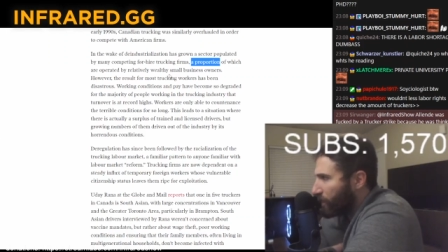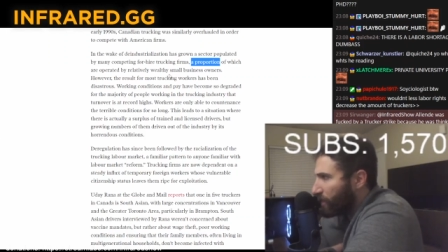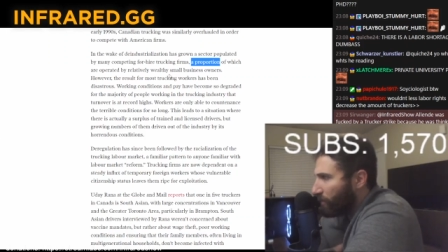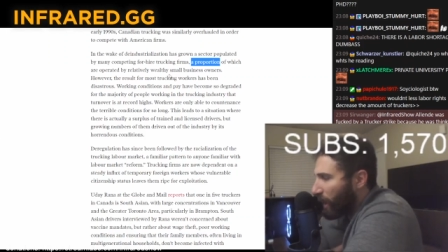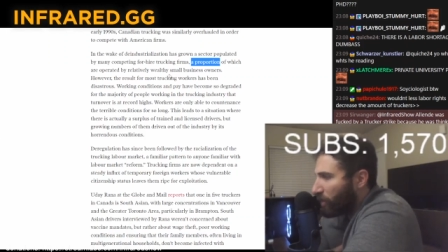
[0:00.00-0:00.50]
It's
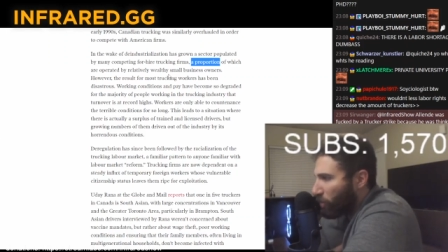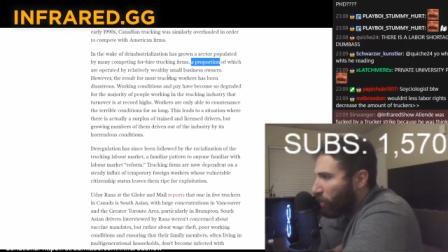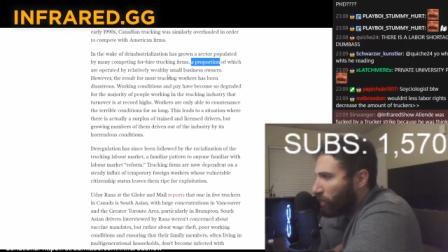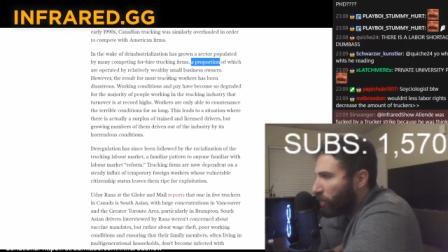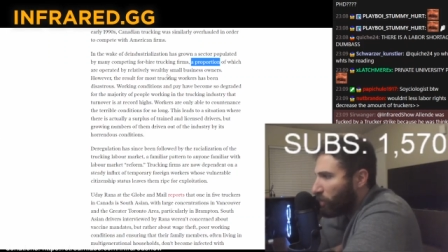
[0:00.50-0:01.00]
a
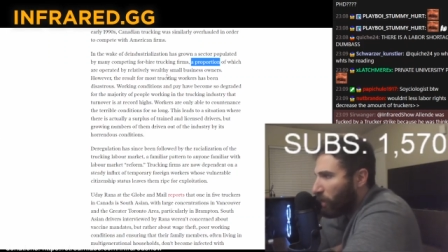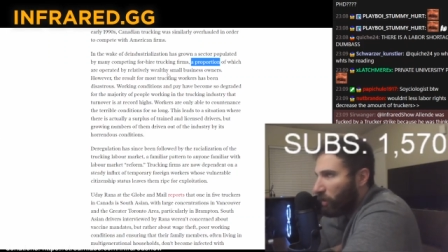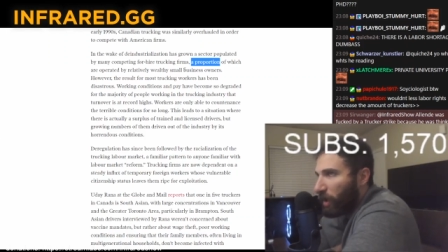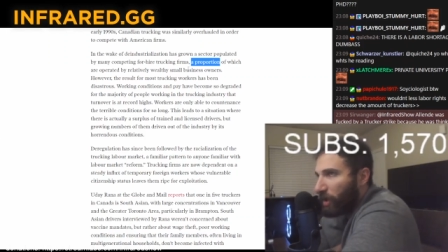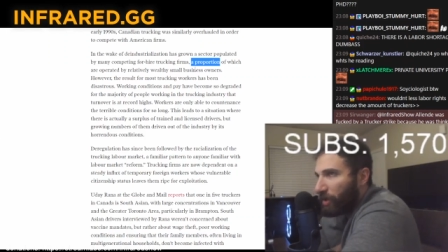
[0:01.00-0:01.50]
minority who
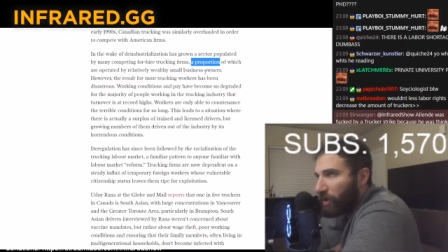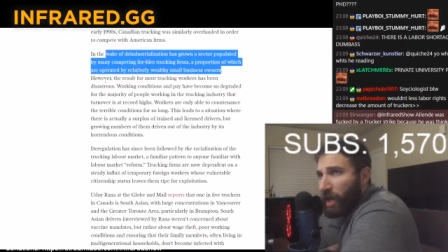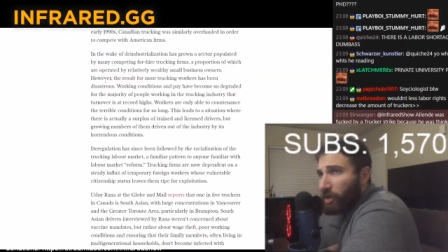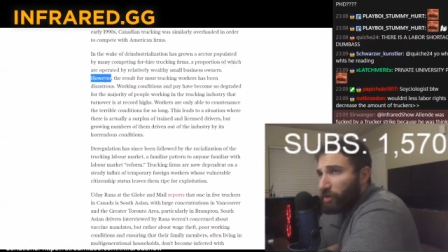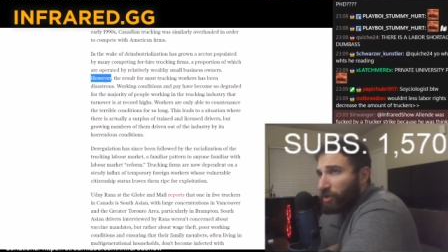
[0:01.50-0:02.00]
are
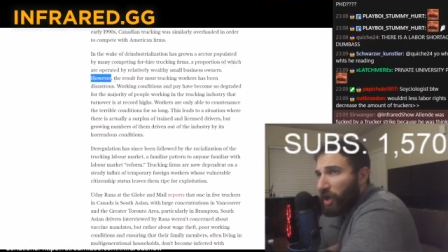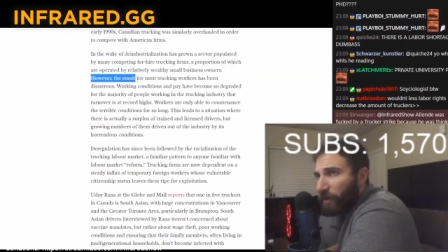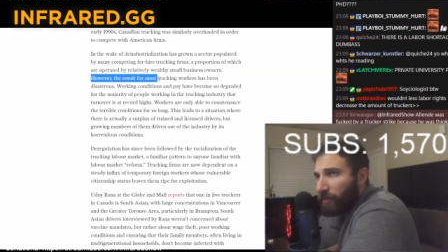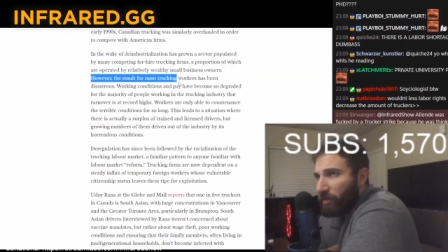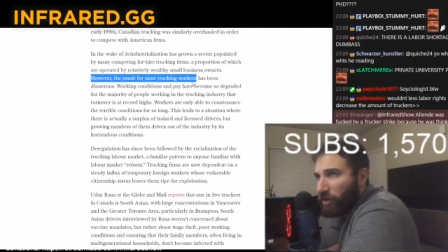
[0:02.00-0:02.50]
wealthy. The
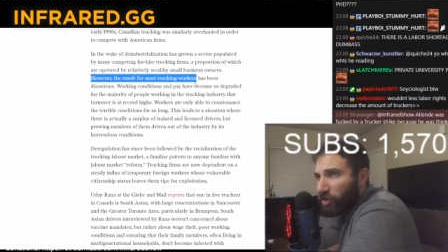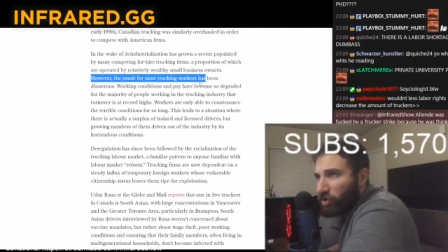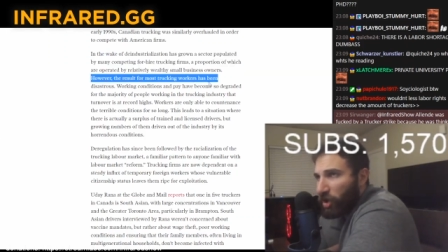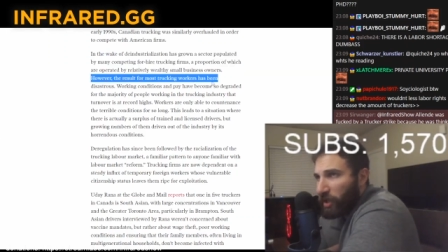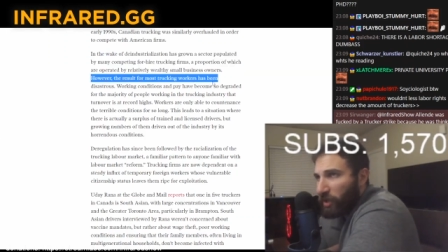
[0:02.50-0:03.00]
result for most
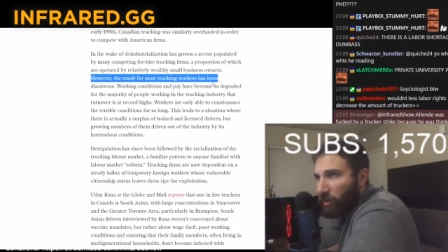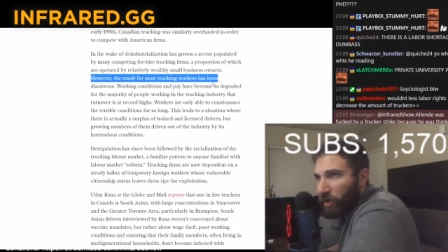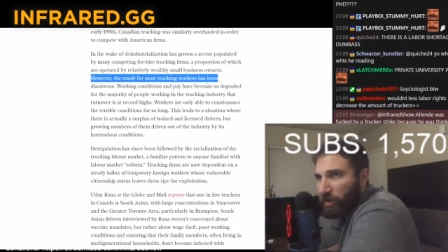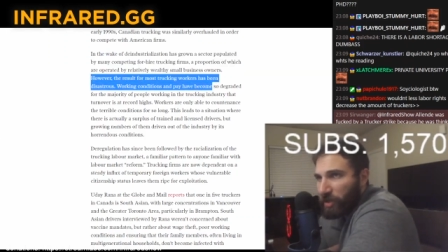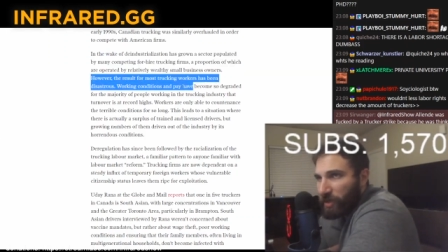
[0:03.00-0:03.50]
trucking
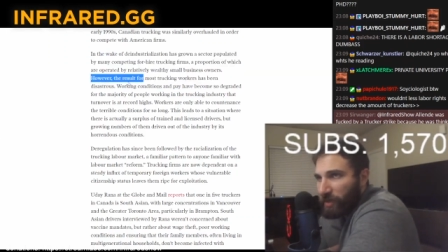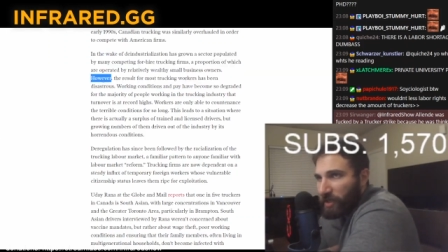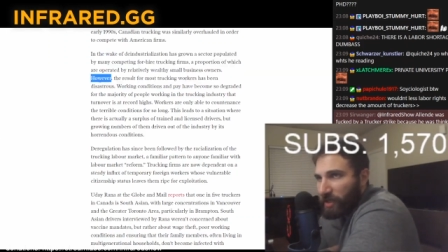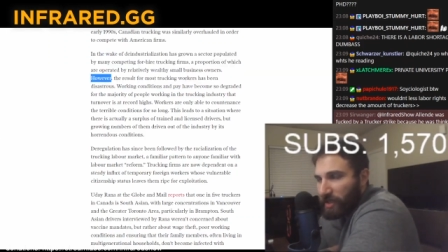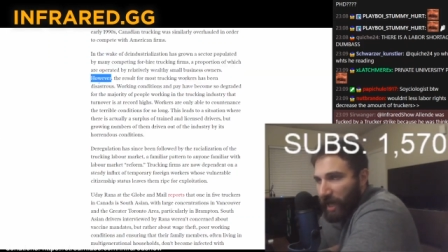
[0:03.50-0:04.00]
workers has been
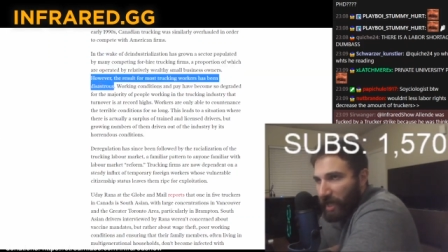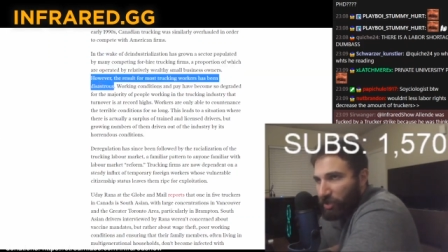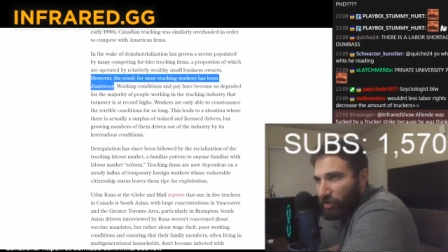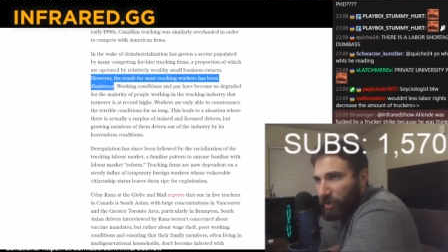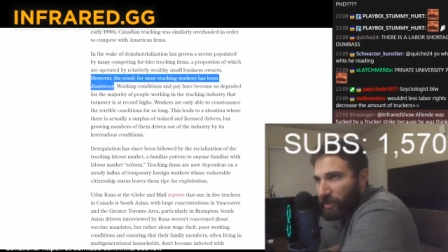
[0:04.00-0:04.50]

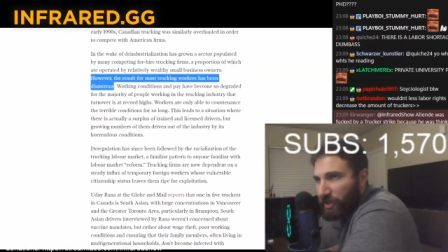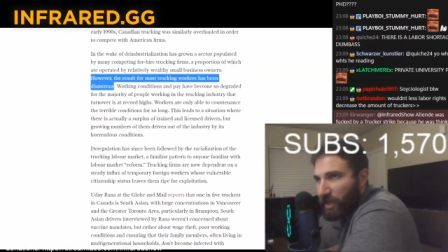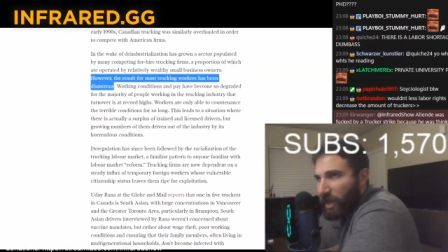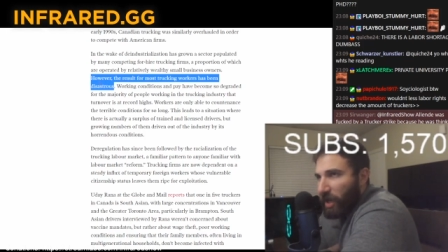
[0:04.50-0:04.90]
disastrous.